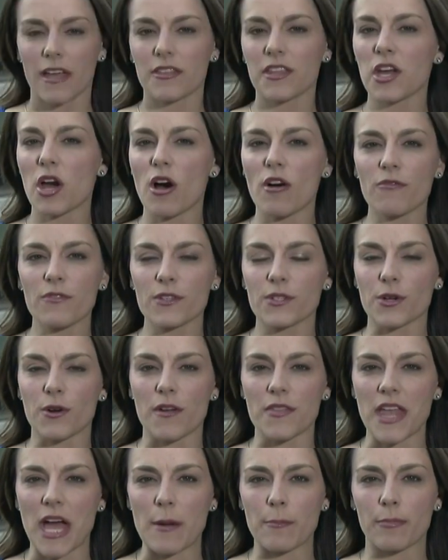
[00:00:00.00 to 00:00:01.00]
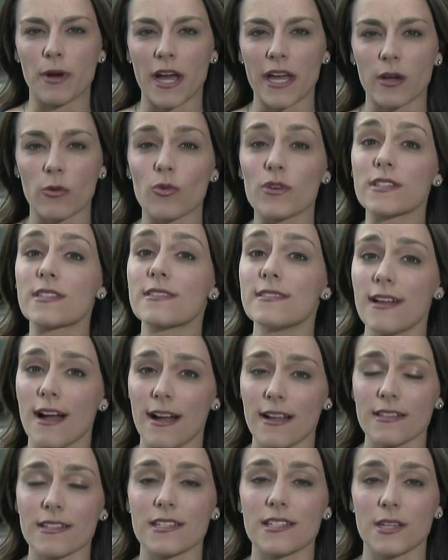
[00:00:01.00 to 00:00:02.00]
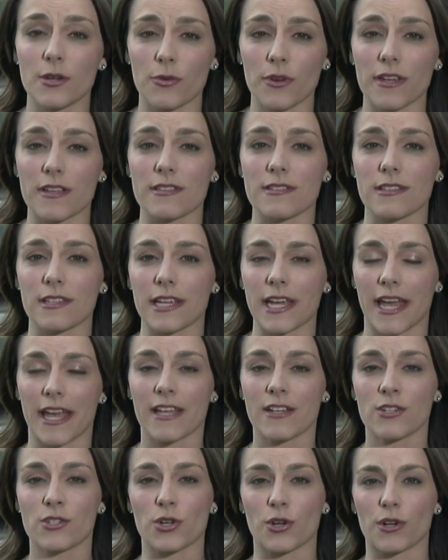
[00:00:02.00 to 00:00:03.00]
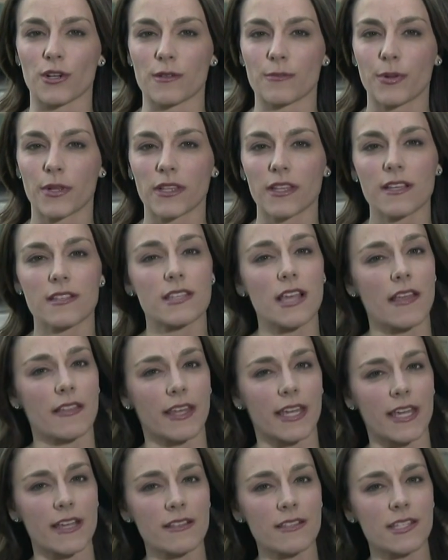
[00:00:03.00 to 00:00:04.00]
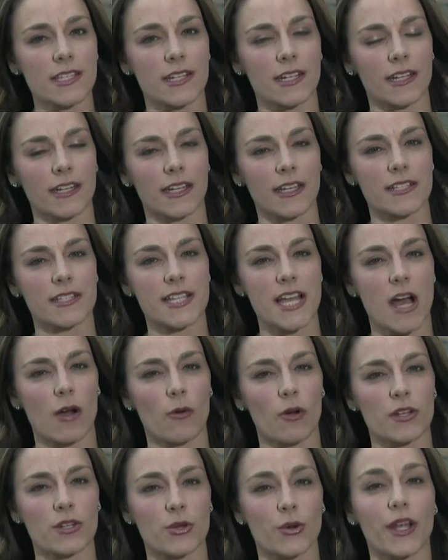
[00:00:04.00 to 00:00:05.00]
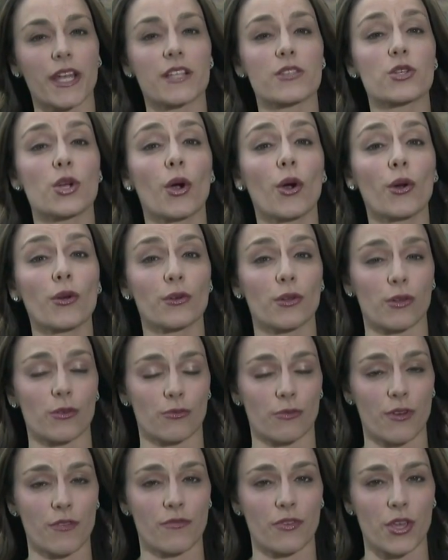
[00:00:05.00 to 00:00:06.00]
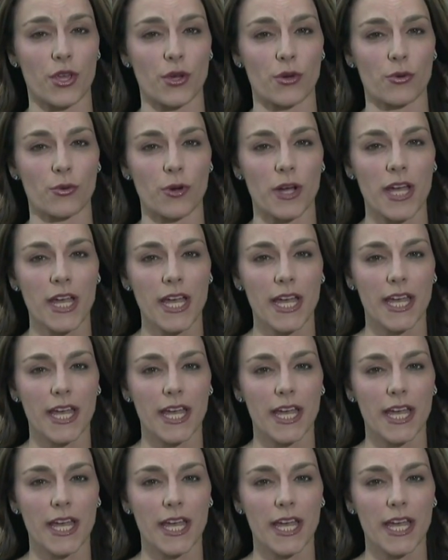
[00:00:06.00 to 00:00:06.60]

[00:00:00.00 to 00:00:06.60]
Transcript: The officer on that bike was not seriously injured. Police say the incident is now under internal review.